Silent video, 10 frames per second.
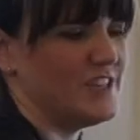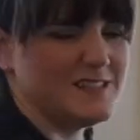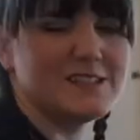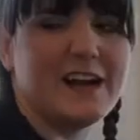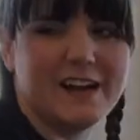and
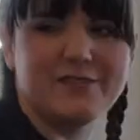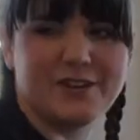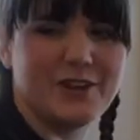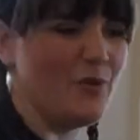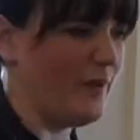it's kind of
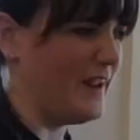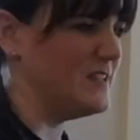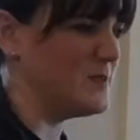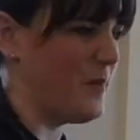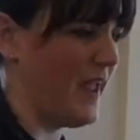annoying
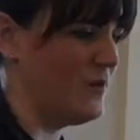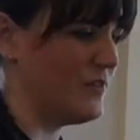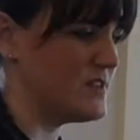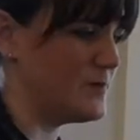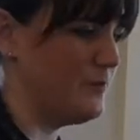to paint
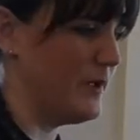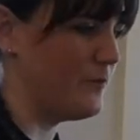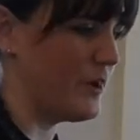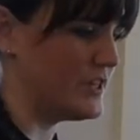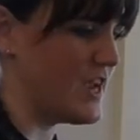with a split
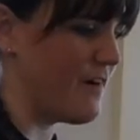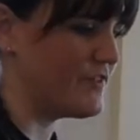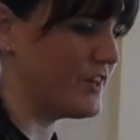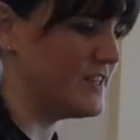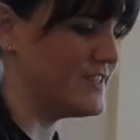brush
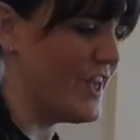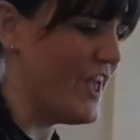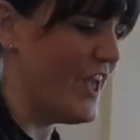after, because